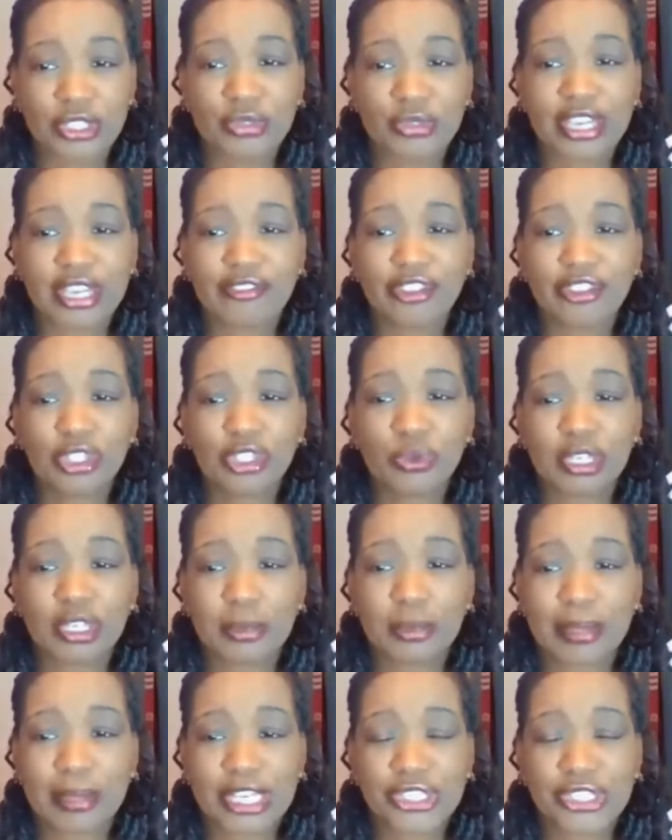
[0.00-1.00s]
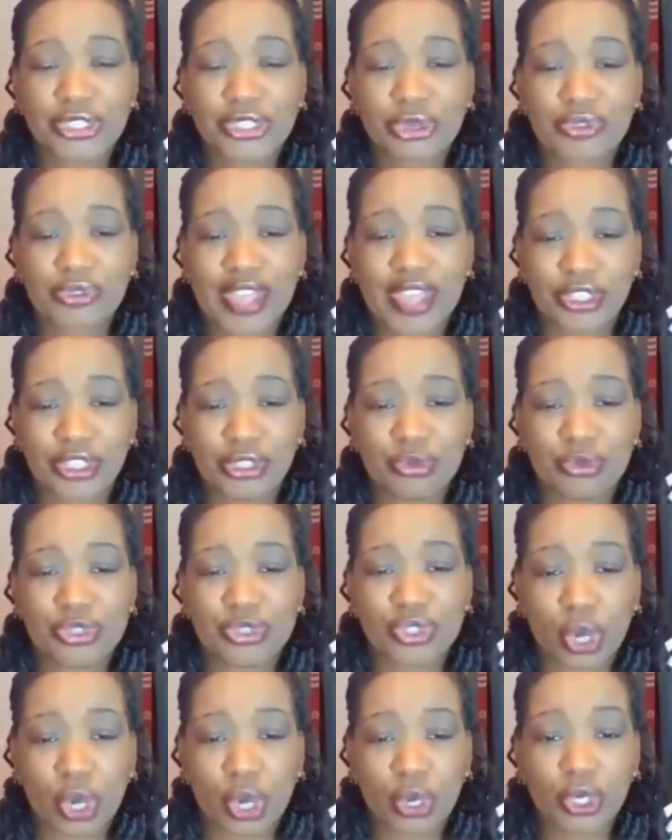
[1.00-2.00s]
You definitely want to make sure that you
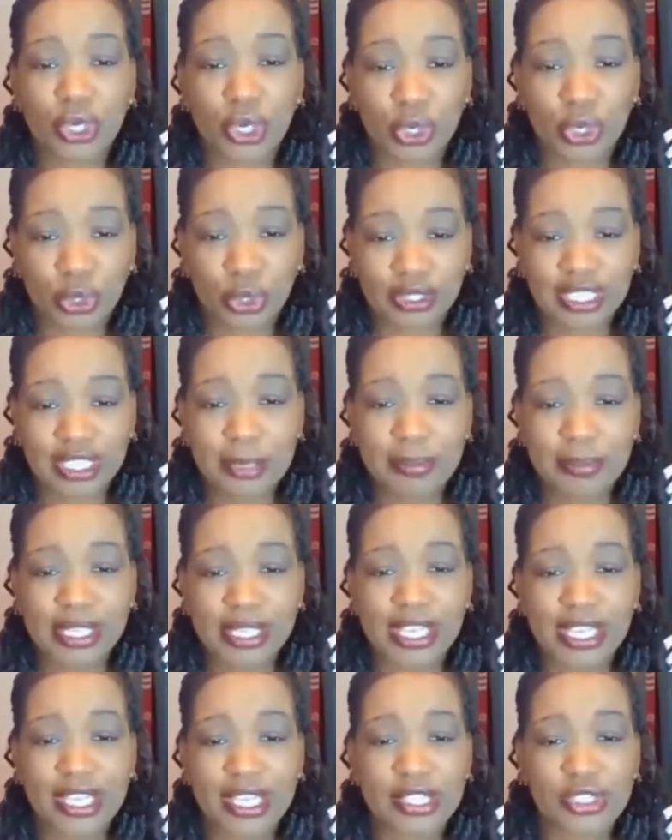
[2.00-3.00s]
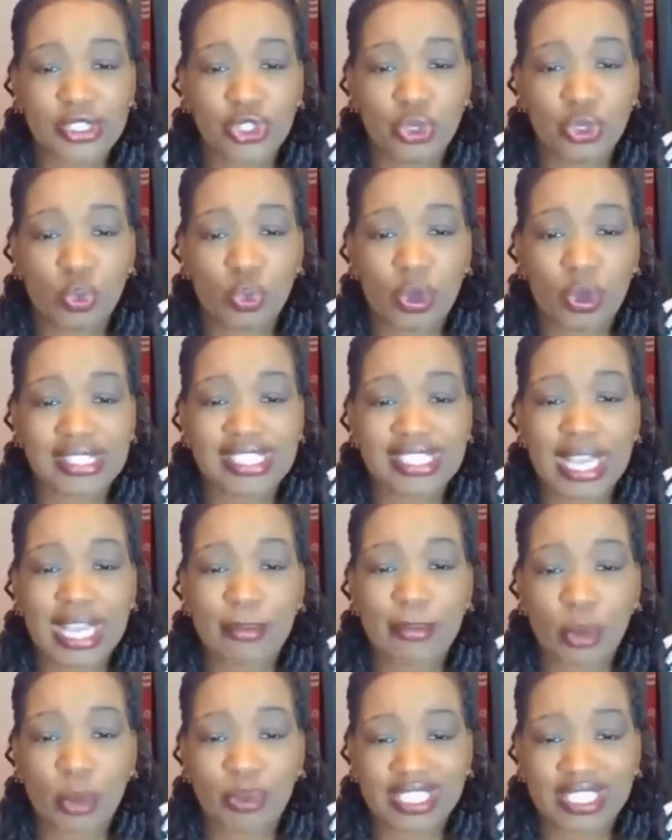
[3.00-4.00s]
start early because you want to
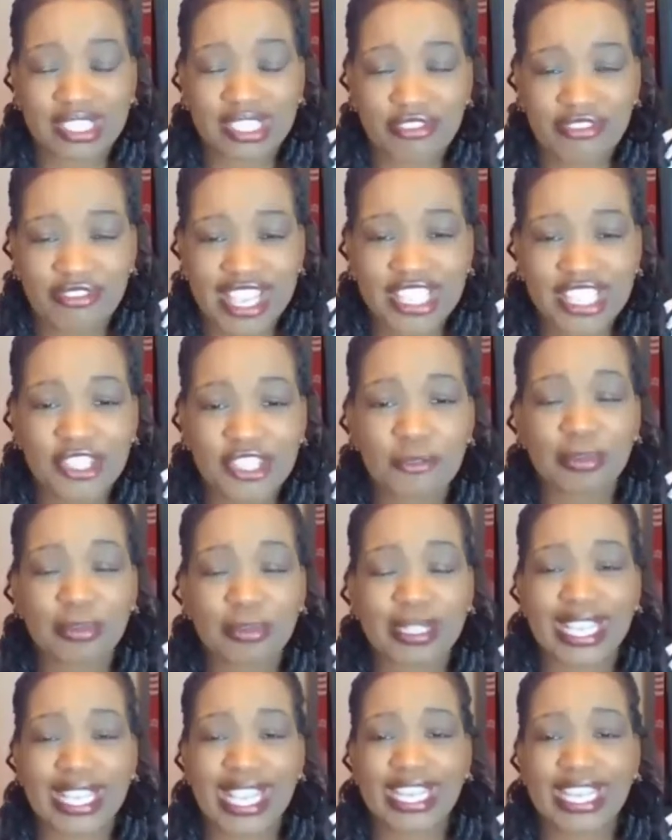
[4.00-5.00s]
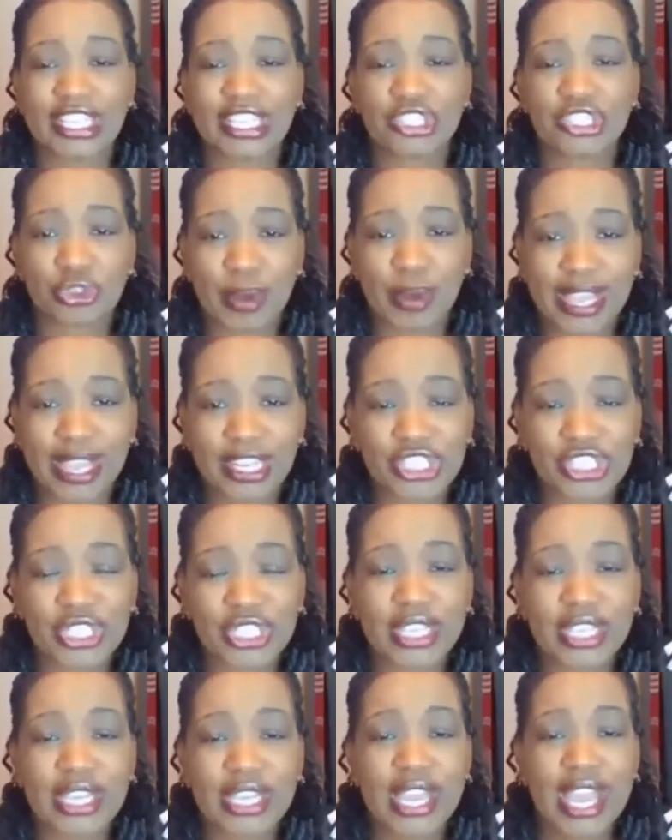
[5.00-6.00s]
come up with an effective plan and
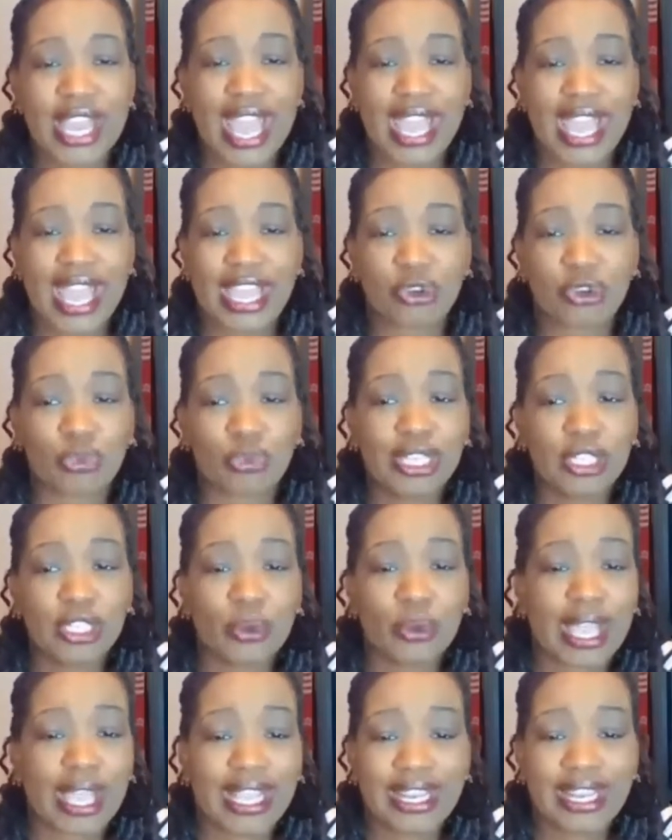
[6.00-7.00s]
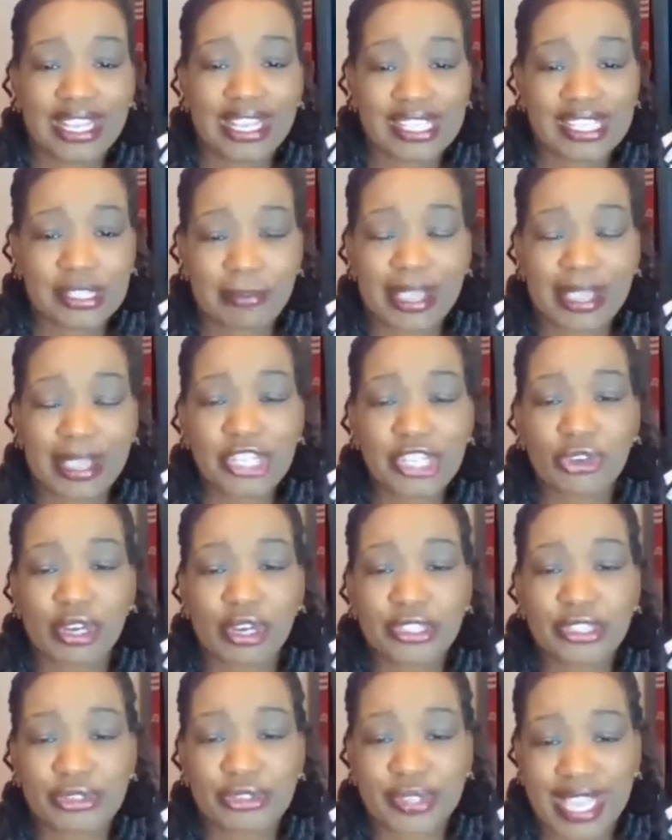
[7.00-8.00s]
strategy, and relocating is a major
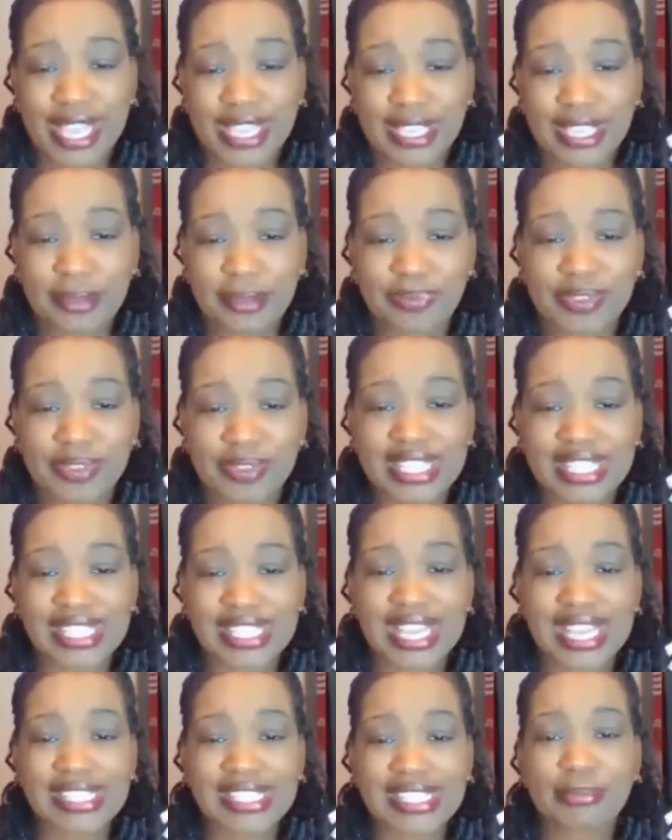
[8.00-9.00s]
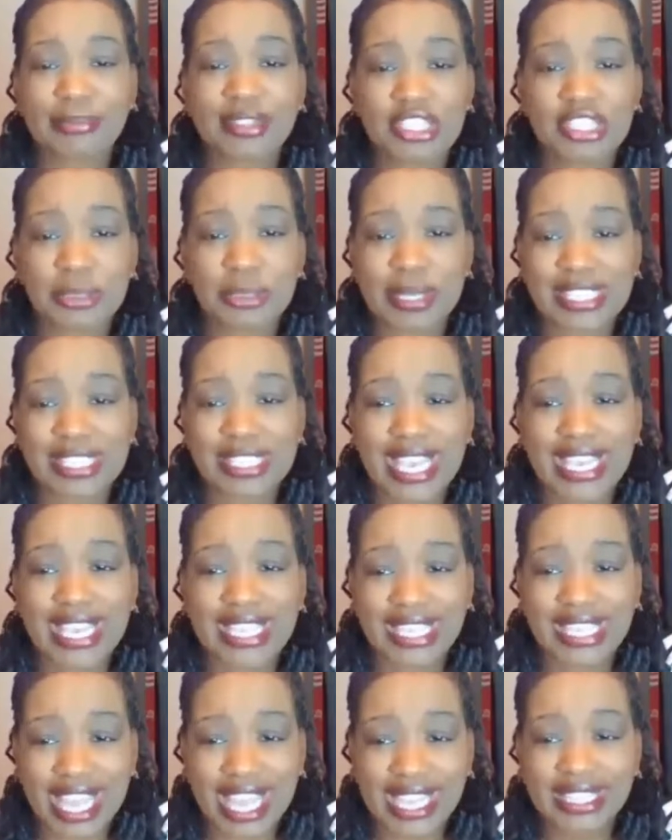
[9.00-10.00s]
undertaking. It's not something to be
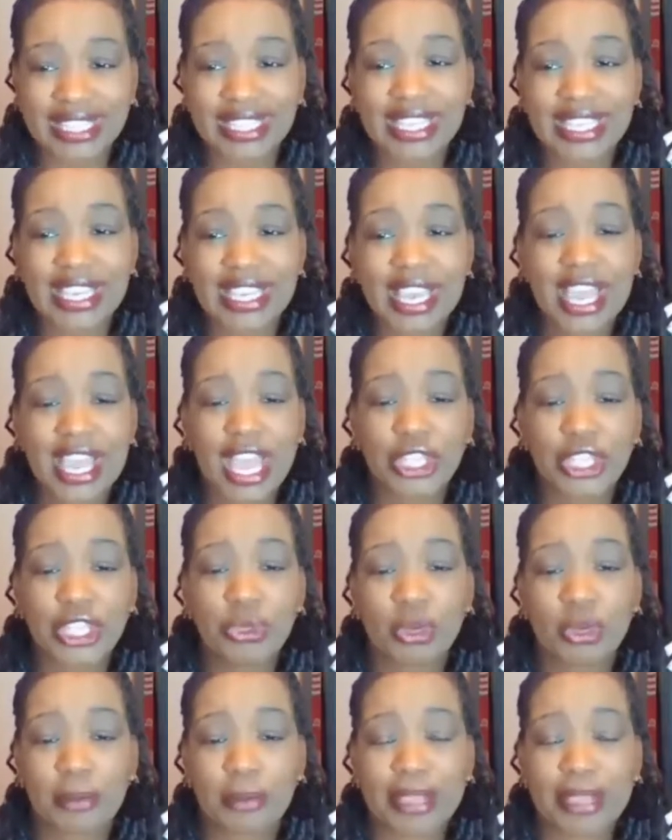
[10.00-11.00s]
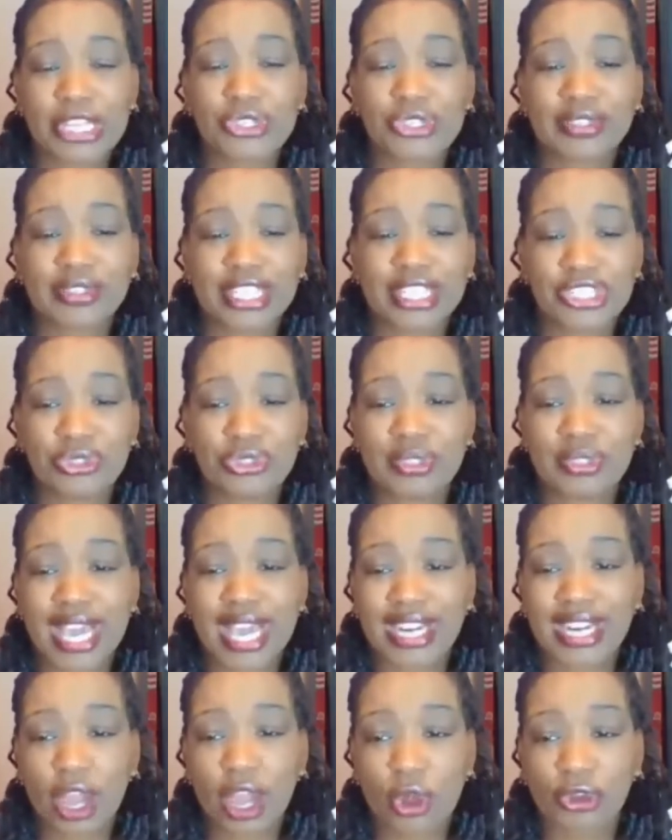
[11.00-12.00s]
taken lightly, and you want to make sure that you
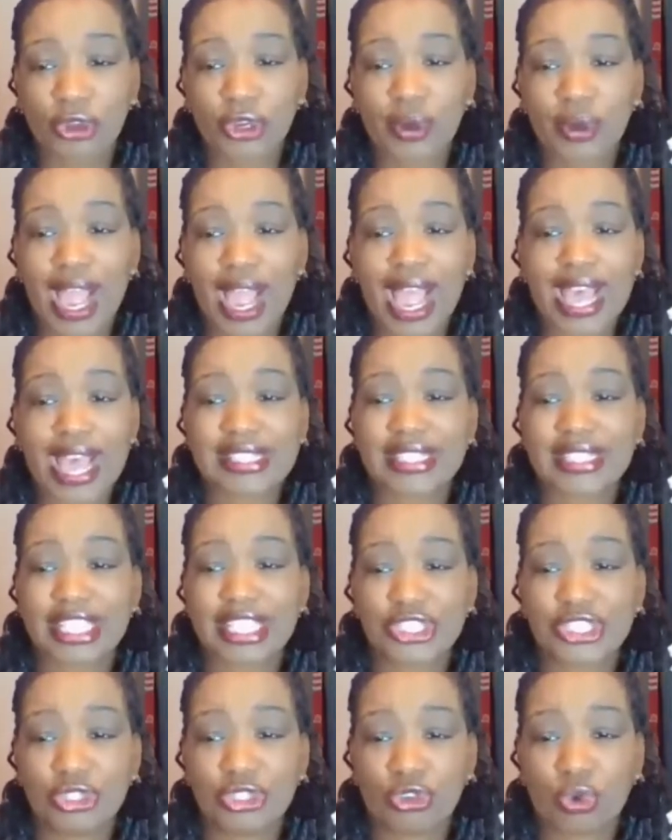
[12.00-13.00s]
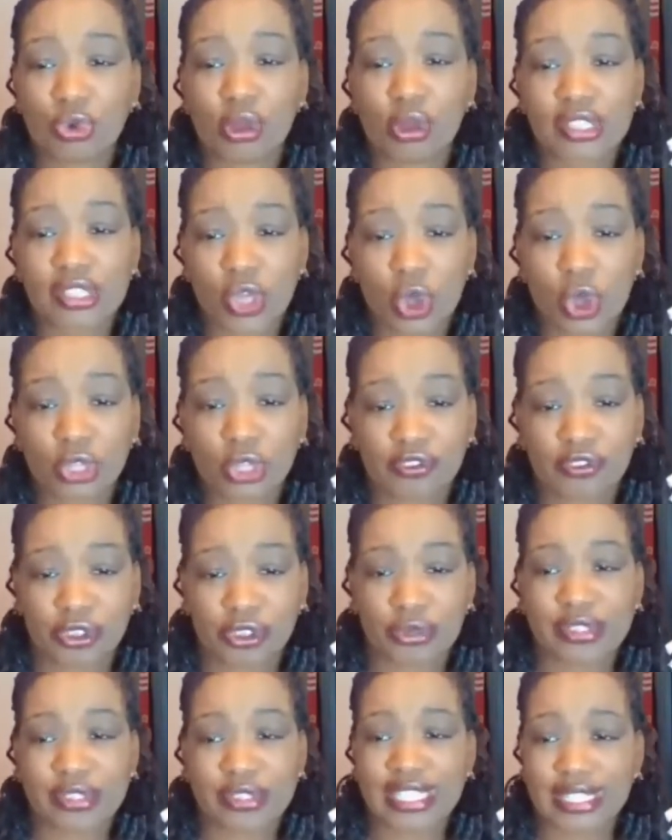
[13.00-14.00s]
dot all your I's and that you cross all of
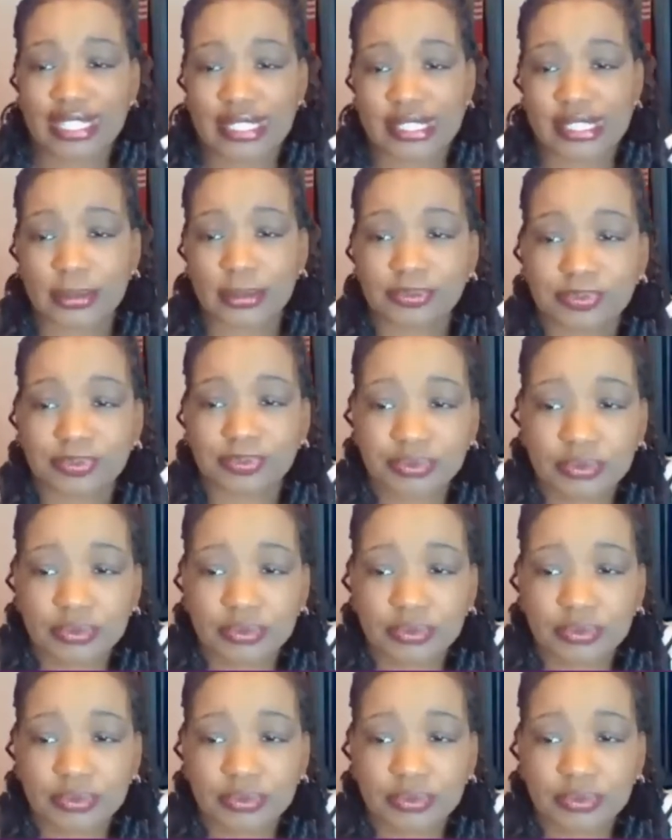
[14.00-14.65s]
your T's.